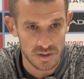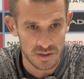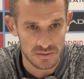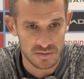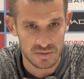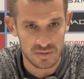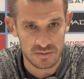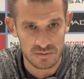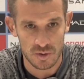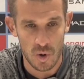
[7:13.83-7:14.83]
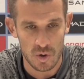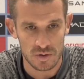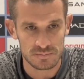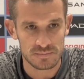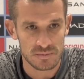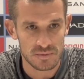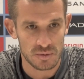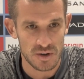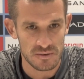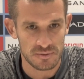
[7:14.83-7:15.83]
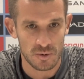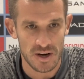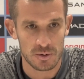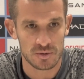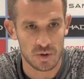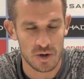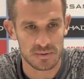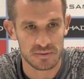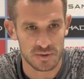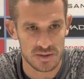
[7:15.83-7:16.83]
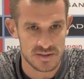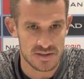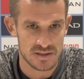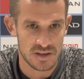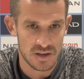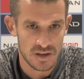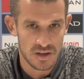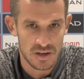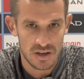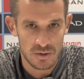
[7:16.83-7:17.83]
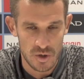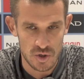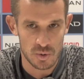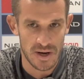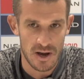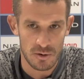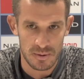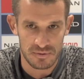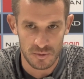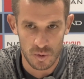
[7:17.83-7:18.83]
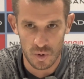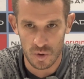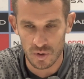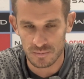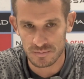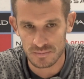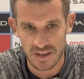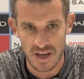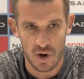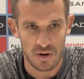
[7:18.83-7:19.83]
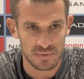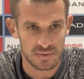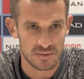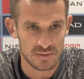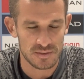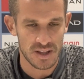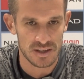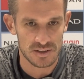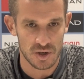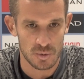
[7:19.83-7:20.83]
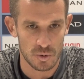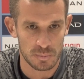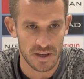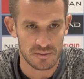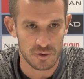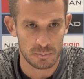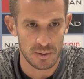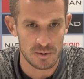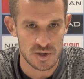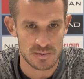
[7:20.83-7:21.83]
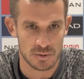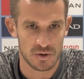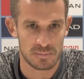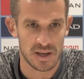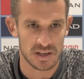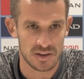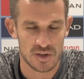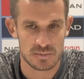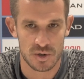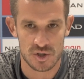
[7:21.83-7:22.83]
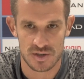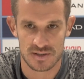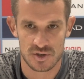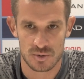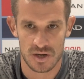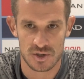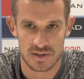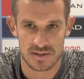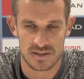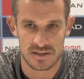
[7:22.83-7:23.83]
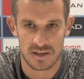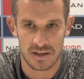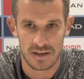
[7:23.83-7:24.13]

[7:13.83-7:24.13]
It's long, 3-4 hours time difference. We knew an hour before kickoff that we were playing for a premiership, so we've been in those pressure situations.